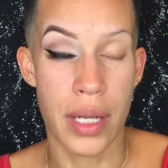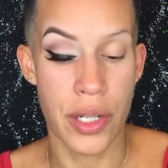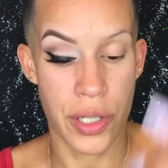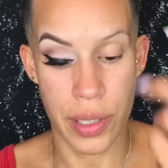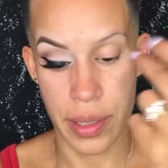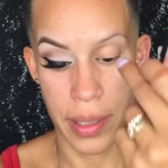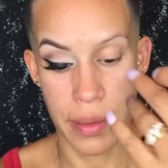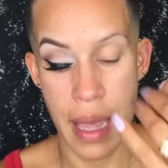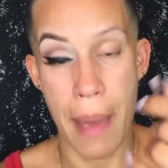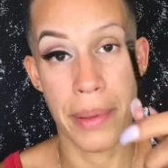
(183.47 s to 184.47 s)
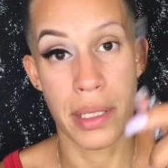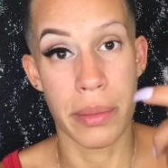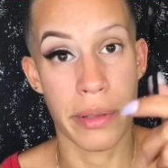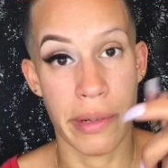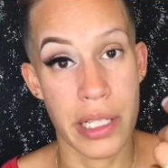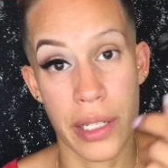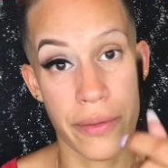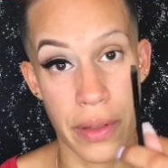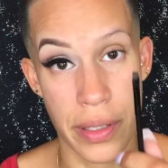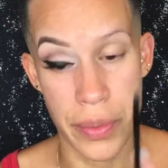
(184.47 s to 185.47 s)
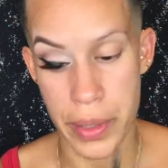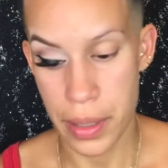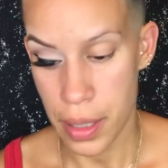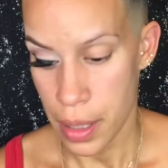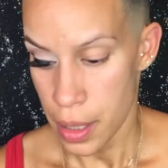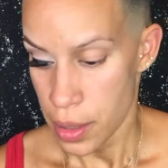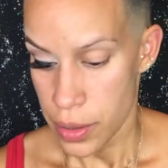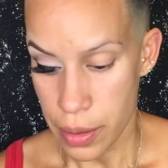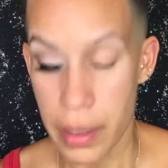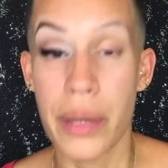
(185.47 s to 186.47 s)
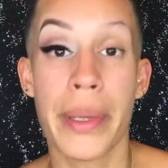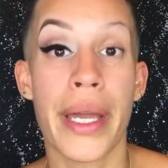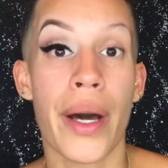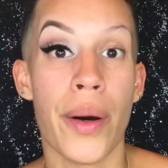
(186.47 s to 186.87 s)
I just happen to be reaching for this one. So here we go.